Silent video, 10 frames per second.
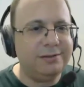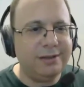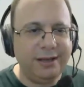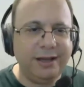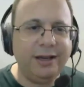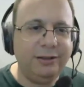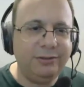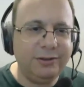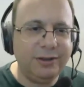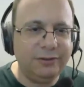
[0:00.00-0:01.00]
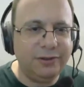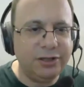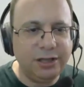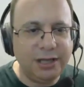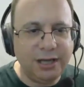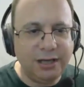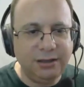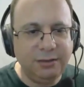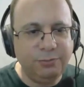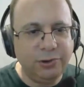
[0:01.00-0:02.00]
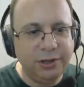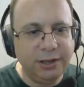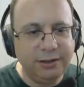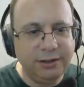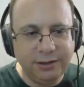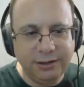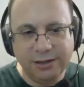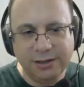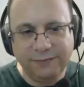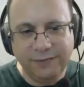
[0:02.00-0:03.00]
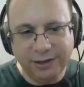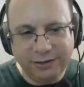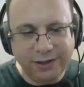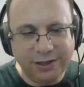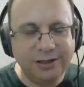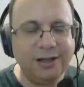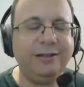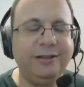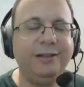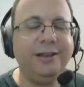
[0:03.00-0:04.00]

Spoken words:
Add to cart functionality, product details, filter functionality.